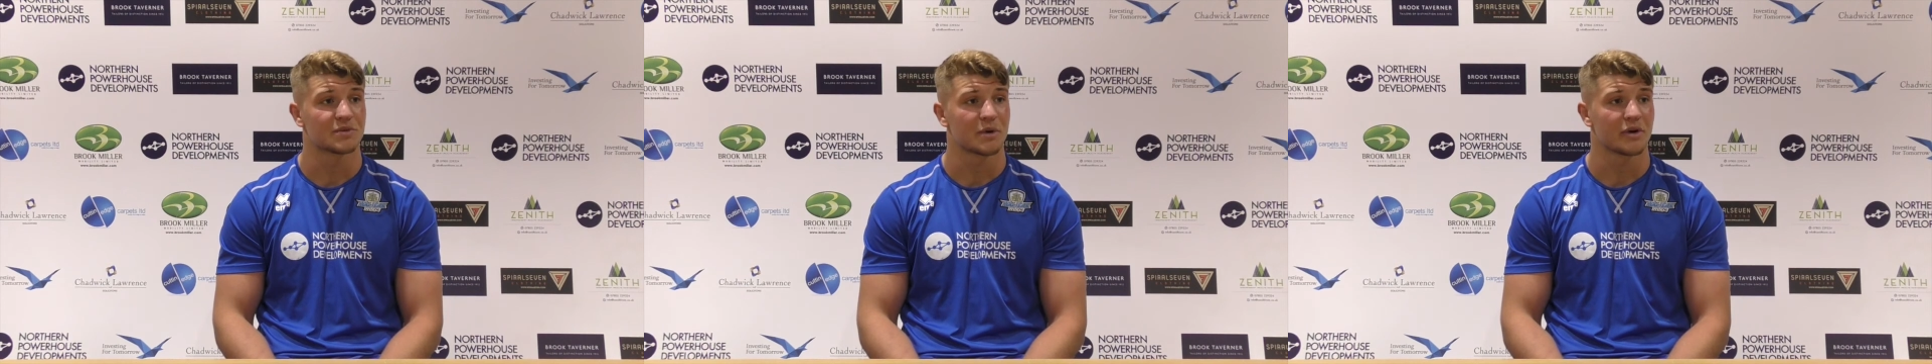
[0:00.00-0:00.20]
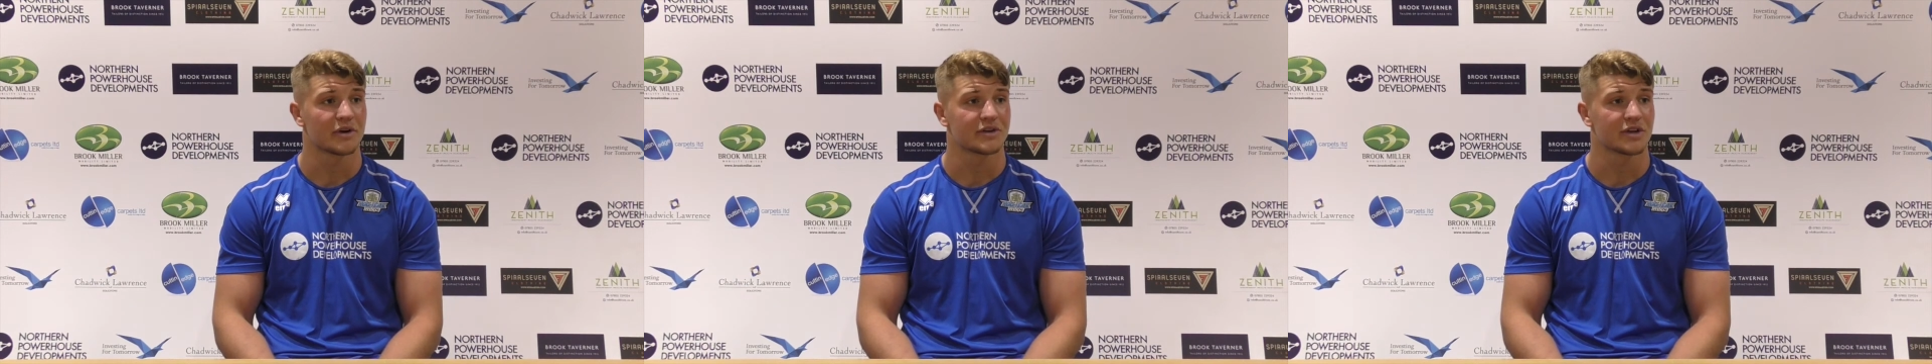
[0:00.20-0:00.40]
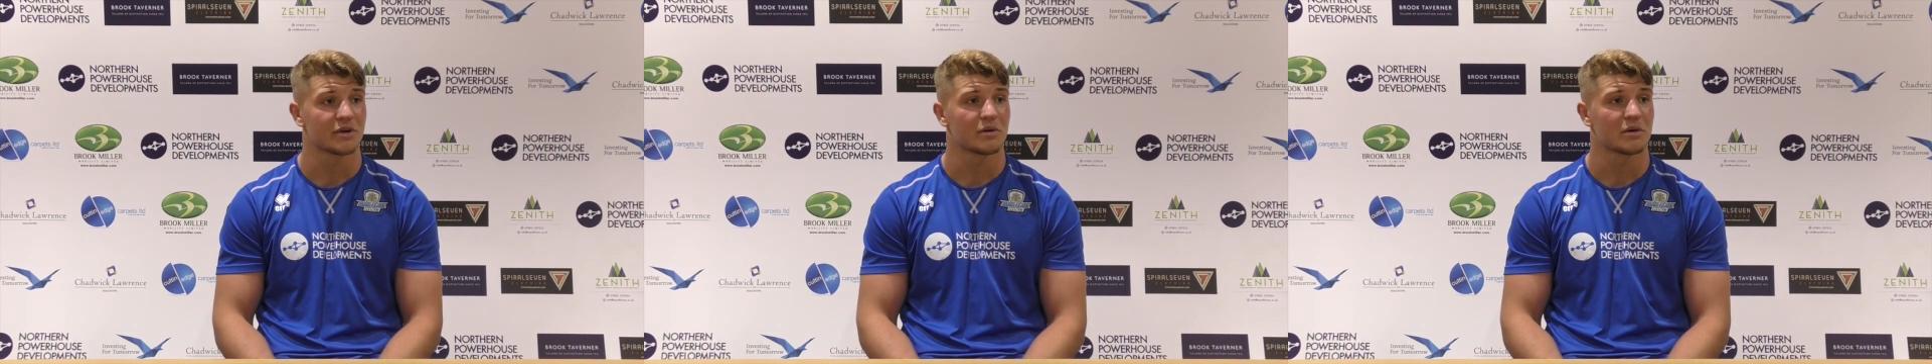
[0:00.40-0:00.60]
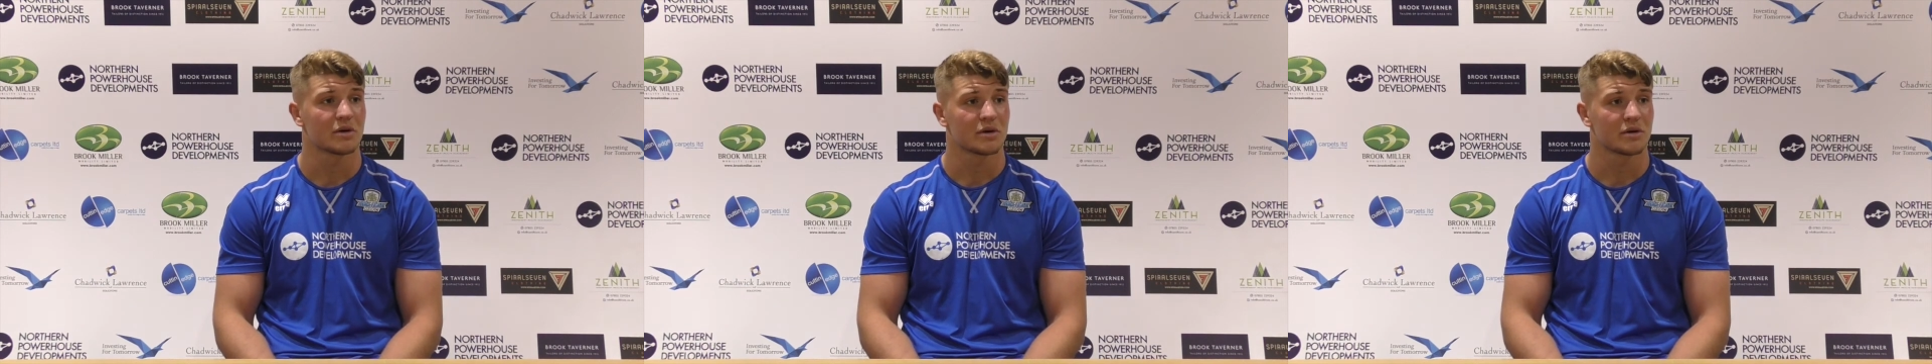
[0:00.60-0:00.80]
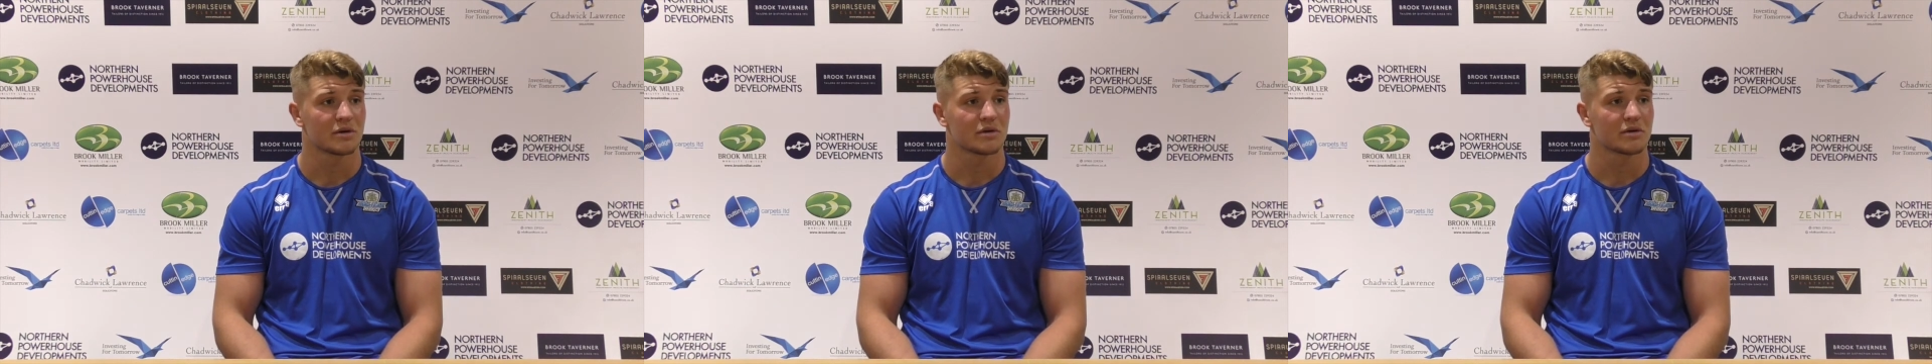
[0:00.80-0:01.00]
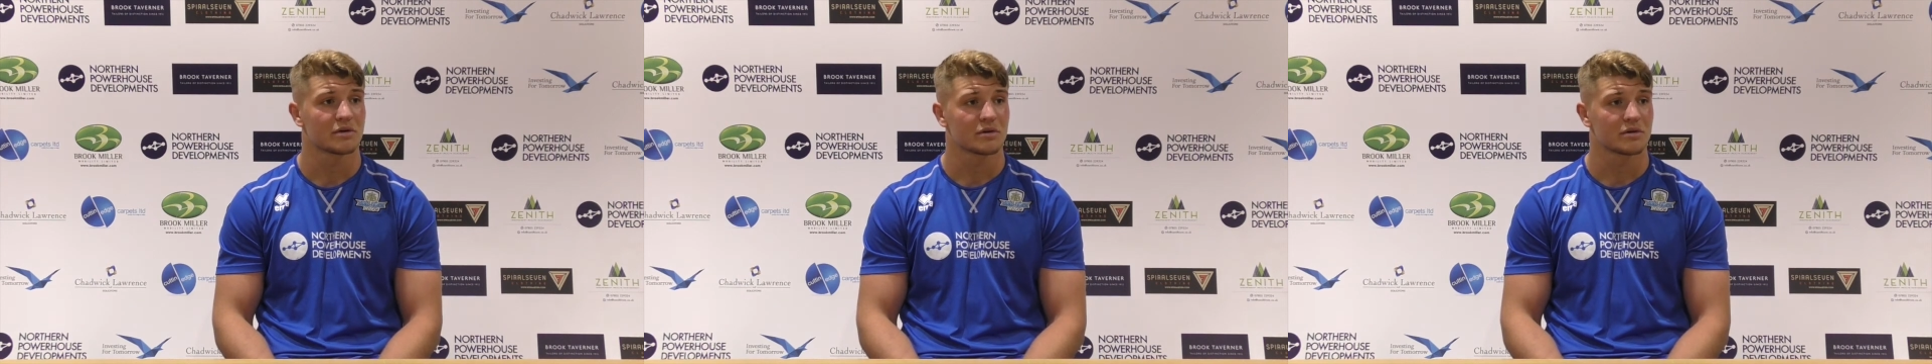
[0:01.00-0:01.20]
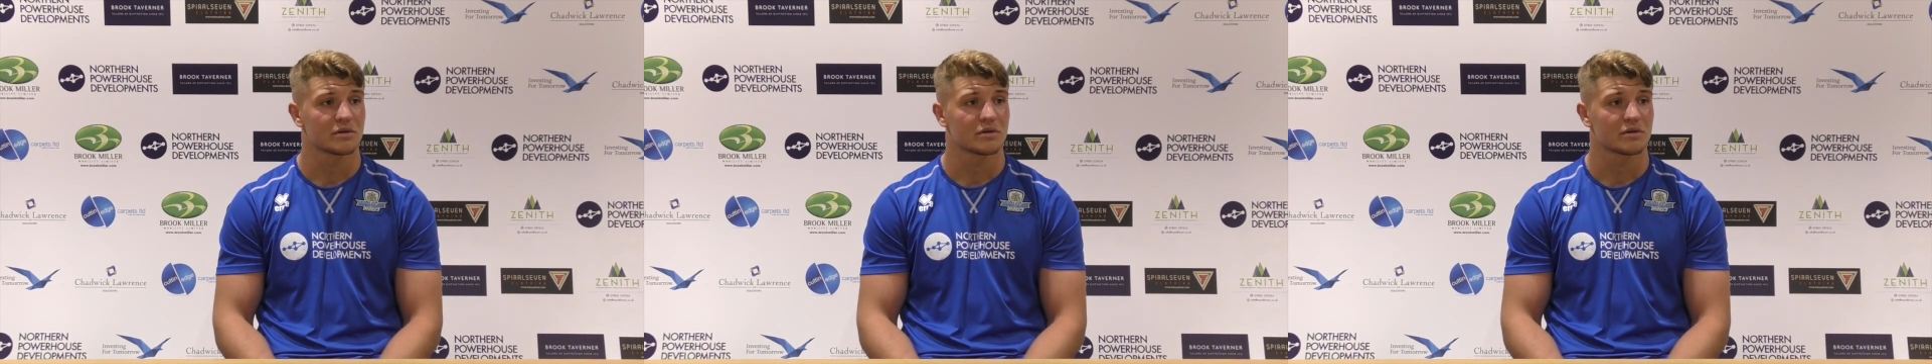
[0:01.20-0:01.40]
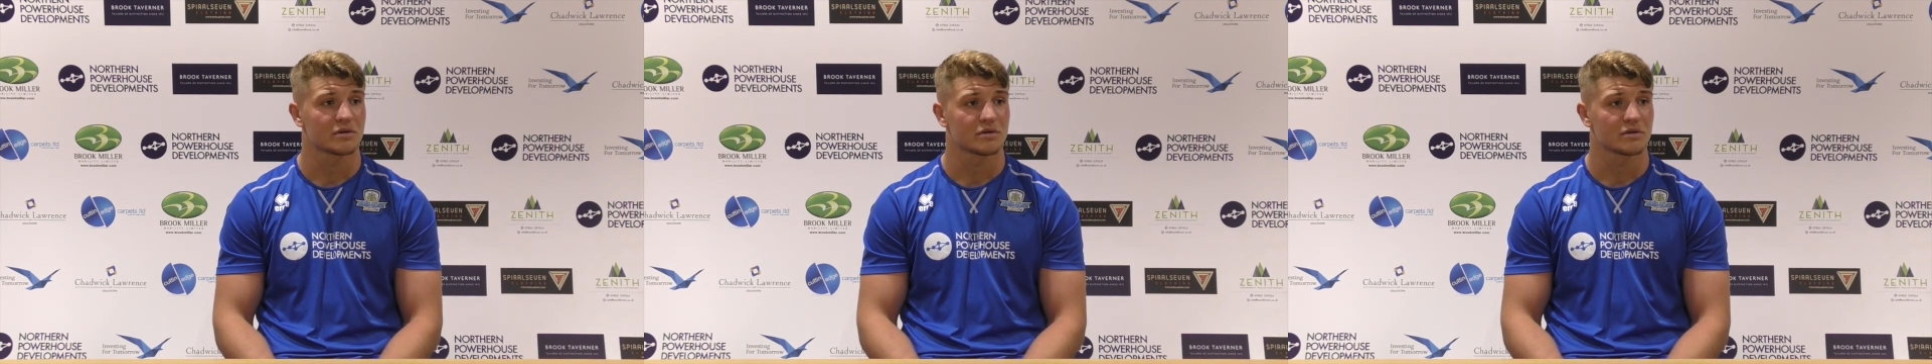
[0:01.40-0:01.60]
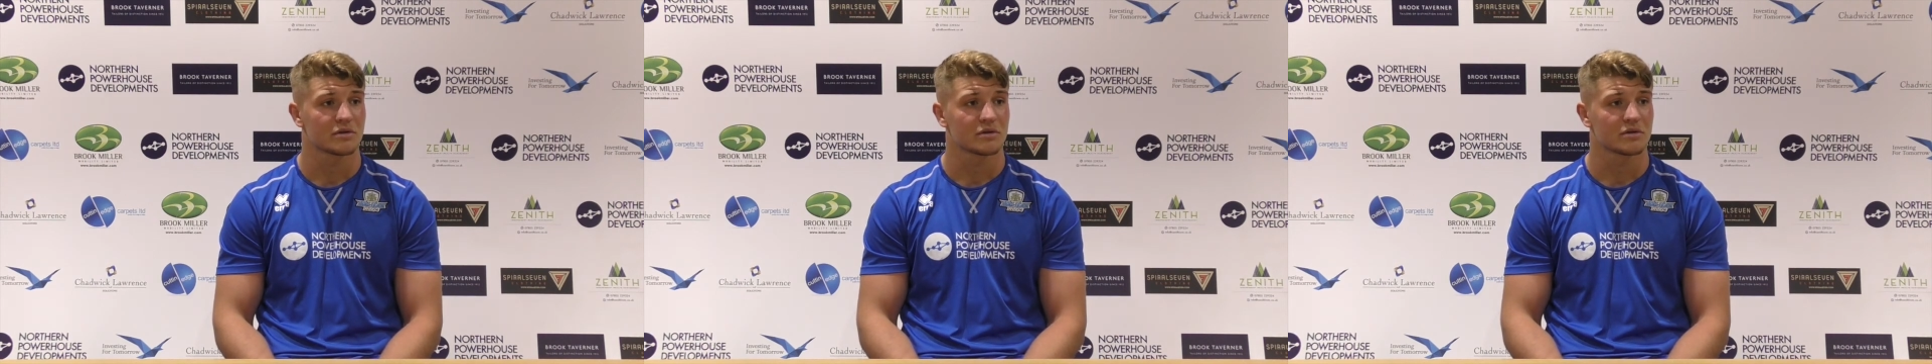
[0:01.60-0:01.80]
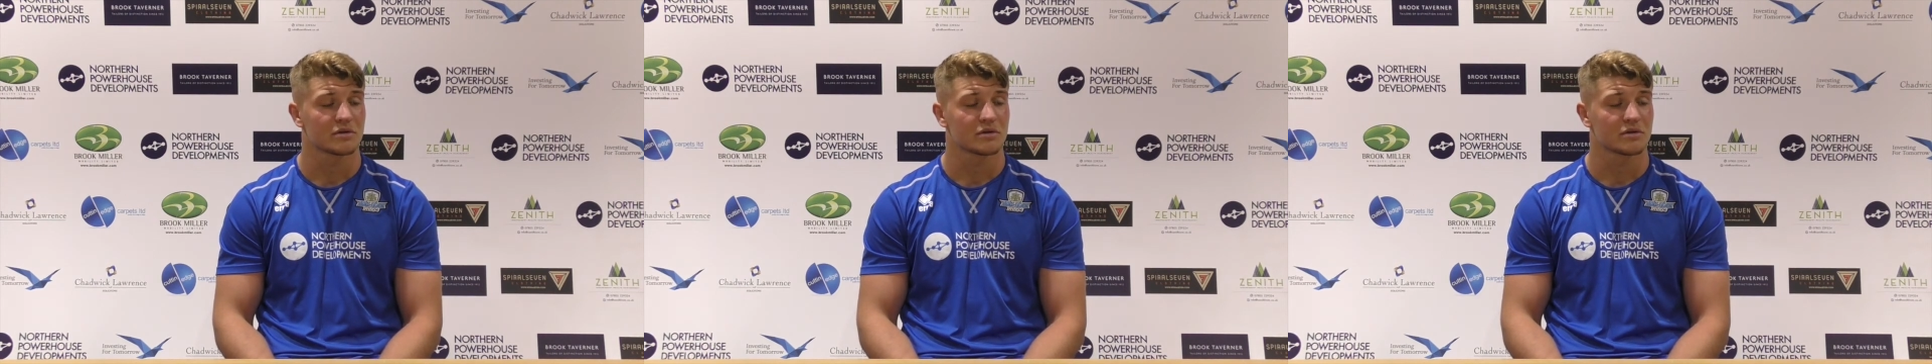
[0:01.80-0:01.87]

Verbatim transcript: spirit too. Toulouse